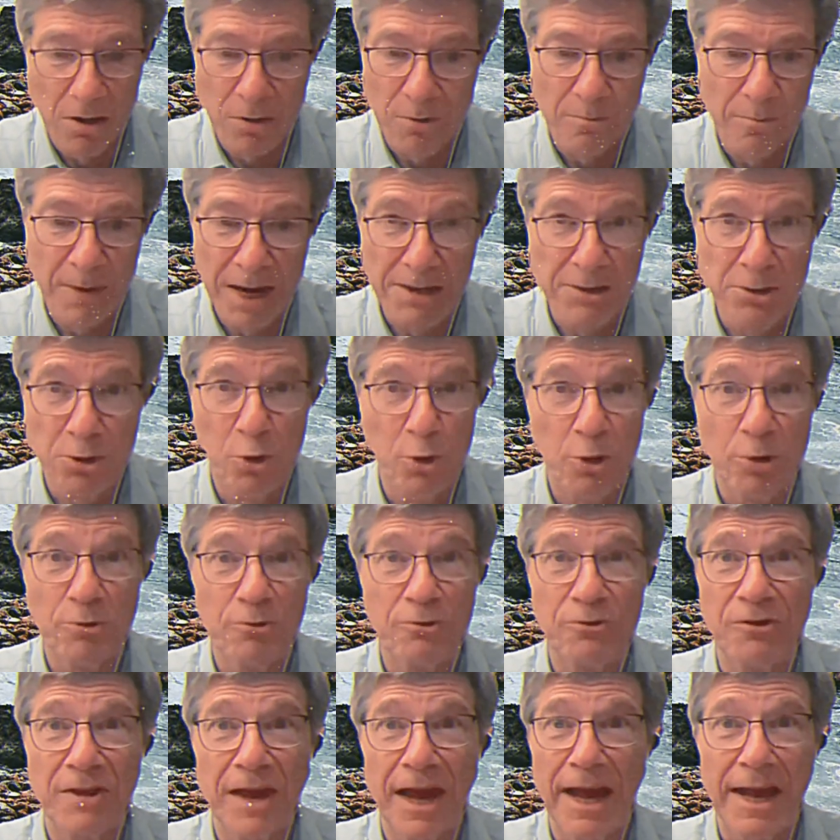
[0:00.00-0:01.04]
my lawyers
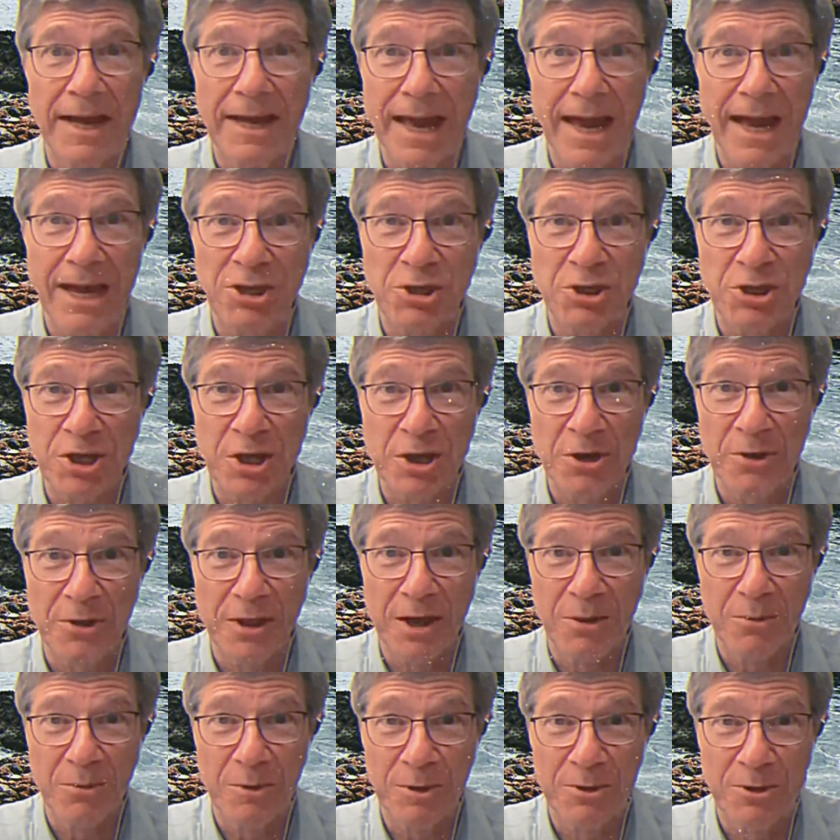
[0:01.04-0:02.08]
say I can't share
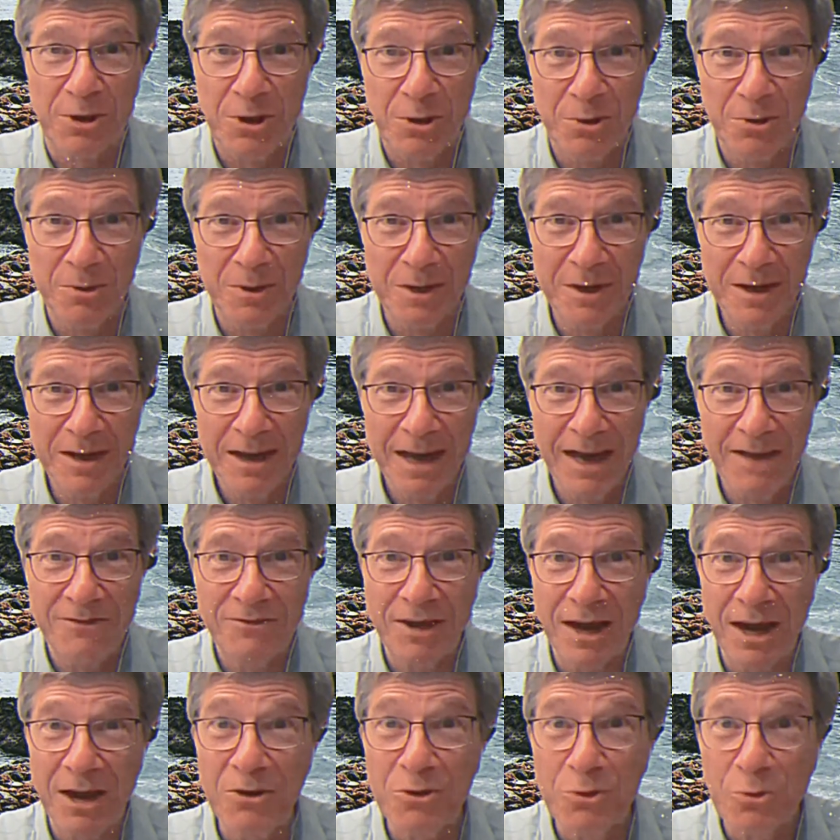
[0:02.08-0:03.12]
that with you. I
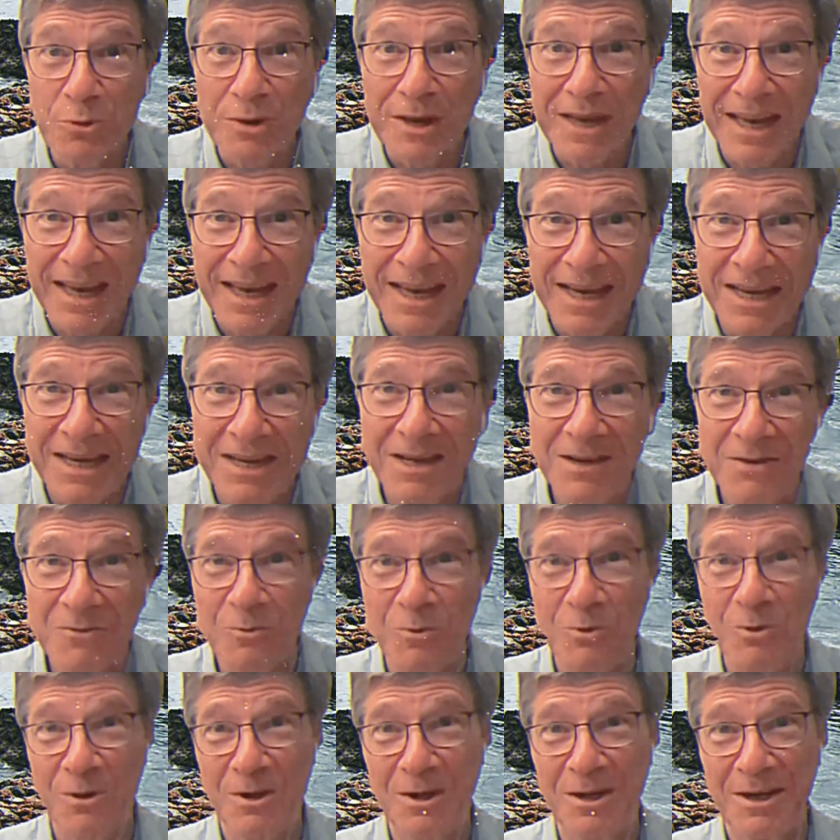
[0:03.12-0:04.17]
said, are you kidding?
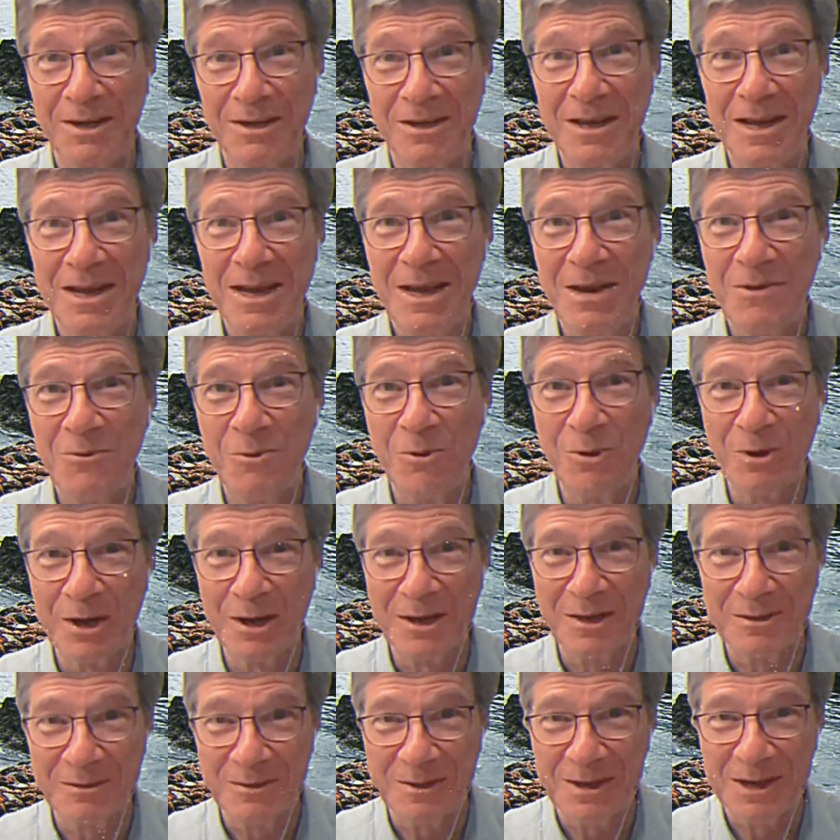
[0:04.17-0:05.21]
We're in
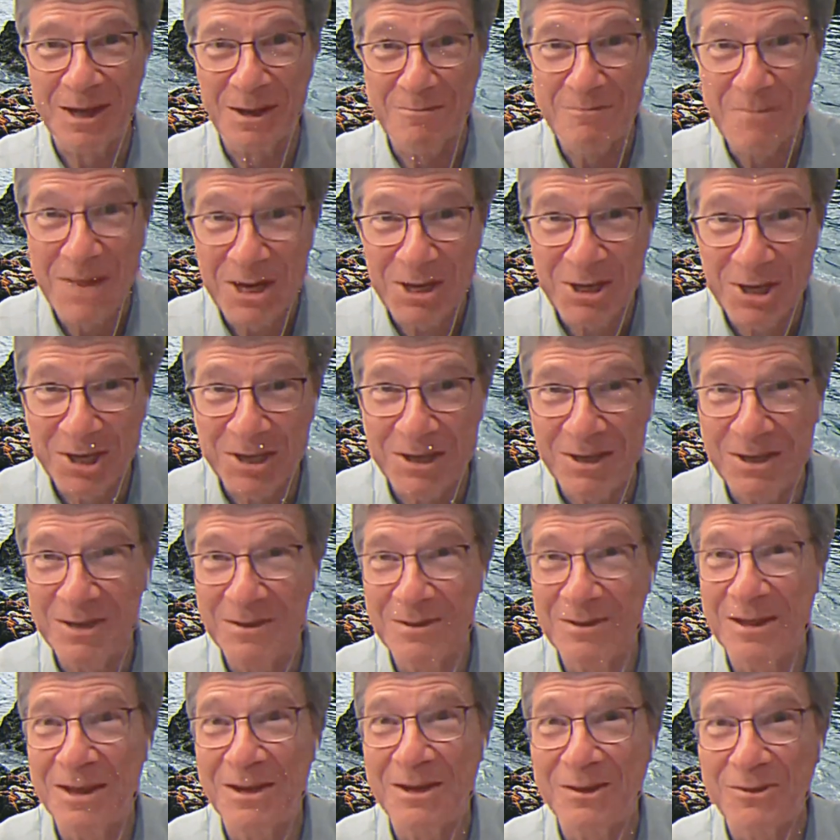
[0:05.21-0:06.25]
a commission
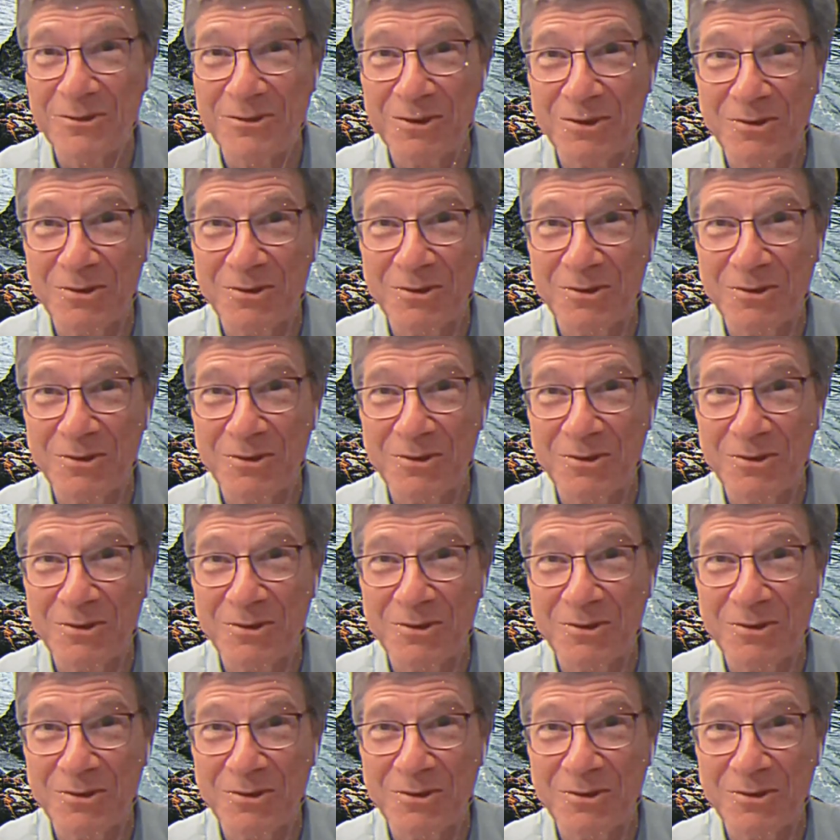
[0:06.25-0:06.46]
that is a